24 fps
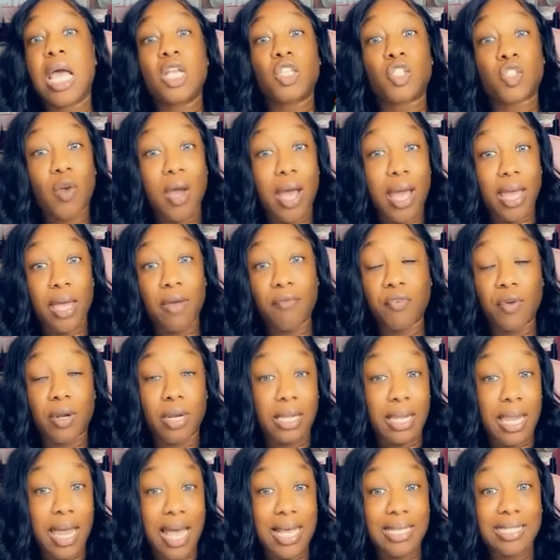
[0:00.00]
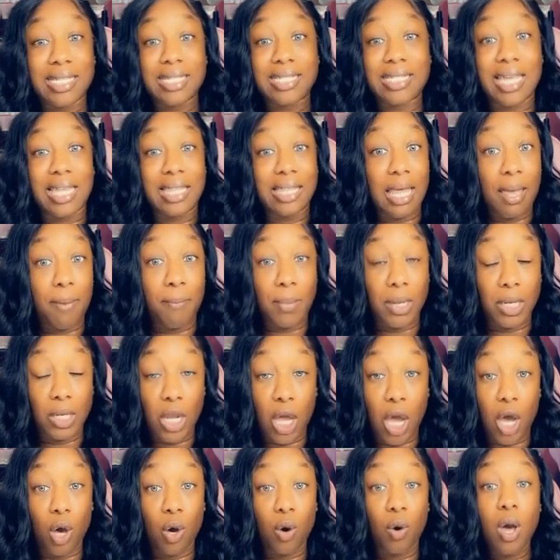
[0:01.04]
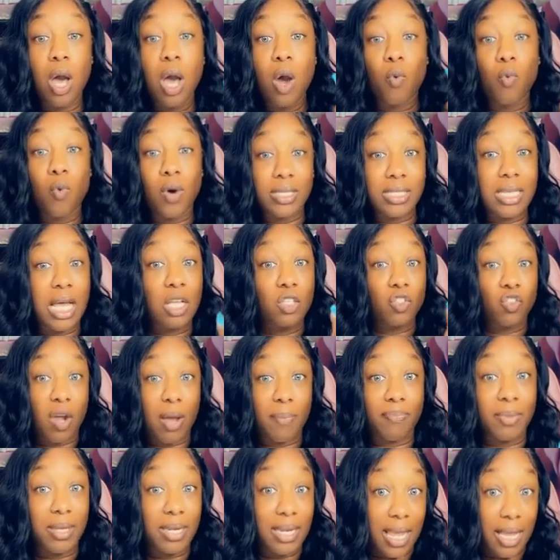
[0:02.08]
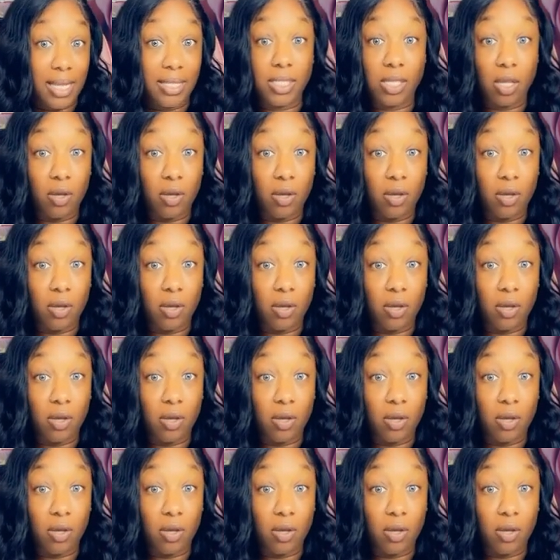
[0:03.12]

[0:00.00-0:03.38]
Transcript: Try it for the classes and let me know once I drop the dates.